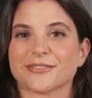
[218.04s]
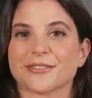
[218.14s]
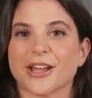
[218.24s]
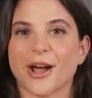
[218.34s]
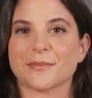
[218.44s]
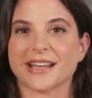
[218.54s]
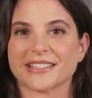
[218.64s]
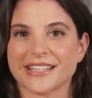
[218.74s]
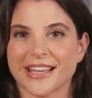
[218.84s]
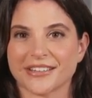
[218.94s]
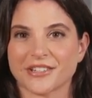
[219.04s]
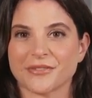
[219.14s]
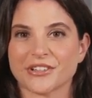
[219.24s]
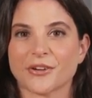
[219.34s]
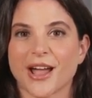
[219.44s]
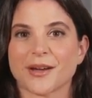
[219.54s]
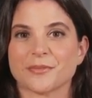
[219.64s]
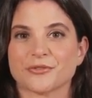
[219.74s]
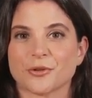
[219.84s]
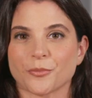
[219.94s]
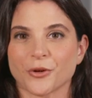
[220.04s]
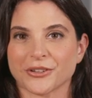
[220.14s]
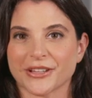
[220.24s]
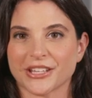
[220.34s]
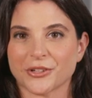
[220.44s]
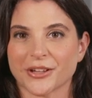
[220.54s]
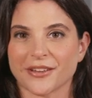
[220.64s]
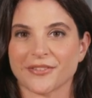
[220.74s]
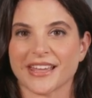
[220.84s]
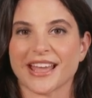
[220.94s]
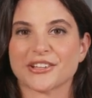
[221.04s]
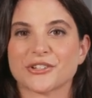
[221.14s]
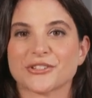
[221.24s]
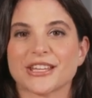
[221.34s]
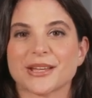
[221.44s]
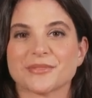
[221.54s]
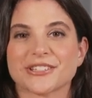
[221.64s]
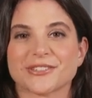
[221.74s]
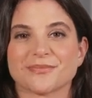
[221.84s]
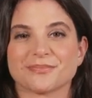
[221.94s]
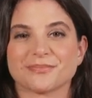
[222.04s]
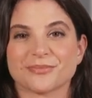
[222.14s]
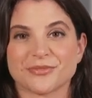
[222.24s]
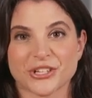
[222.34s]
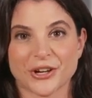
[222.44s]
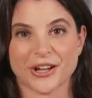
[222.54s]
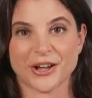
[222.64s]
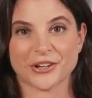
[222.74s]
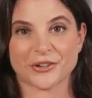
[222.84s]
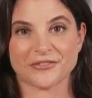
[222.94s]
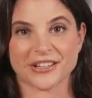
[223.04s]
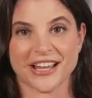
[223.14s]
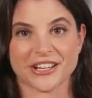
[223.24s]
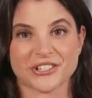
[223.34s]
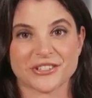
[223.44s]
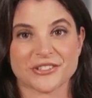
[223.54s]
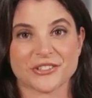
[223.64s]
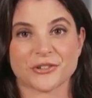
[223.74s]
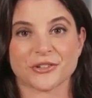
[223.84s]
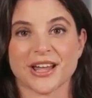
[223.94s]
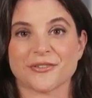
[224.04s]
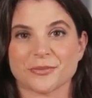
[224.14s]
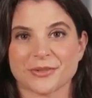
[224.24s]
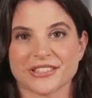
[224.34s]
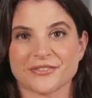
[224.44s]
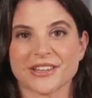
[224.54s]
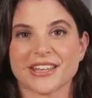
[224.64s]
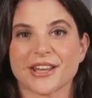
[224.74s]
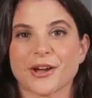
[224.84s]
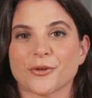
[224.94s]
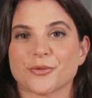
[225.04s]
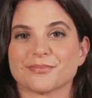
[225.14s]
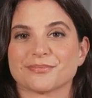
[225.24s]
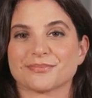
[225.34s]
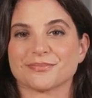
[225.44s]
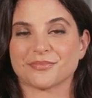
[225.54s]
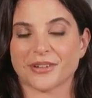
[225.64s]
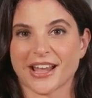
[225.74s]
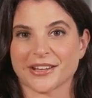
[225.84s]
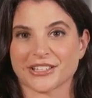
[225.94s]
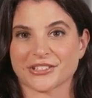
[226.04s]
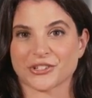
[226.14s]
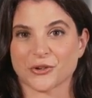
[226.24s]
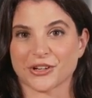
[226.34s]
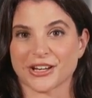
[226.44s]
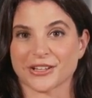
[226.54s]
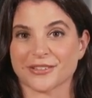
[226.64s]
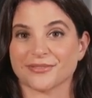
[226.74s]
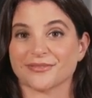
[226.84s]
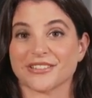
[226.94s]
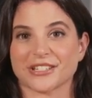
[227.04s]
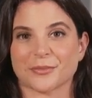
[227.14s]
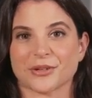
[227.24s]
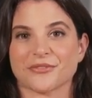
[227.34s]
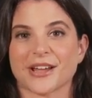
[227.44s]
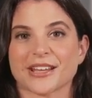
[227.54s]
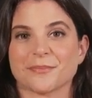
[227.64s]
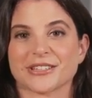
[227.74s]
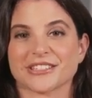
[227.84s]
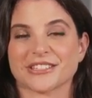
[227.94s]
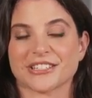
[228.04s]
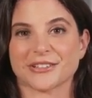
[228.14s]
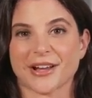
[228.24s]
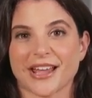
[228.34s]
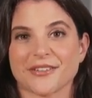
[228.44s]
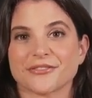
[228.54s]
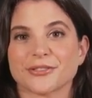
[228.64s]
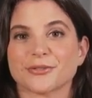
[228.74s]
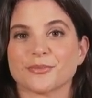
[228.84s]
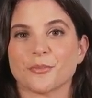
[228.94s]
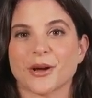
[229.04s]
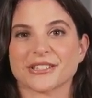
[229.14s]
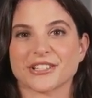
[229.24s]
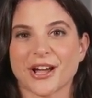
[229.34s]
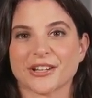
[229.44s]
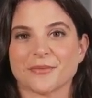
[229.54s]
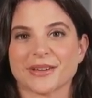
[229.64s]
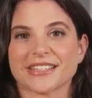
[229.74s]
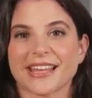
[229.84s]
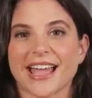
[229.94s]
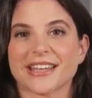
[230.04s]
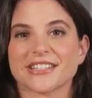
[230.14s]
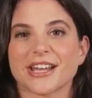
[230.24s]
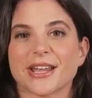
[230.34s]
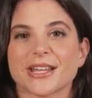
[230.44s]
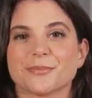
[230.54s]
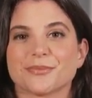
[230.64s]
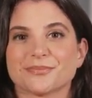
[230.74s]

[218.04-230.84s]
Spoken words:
comment, and subscribe for more legal and financial tips. Turn on notifications so you never miss a video. Filings Corner, simplifying business and life, one document at a time.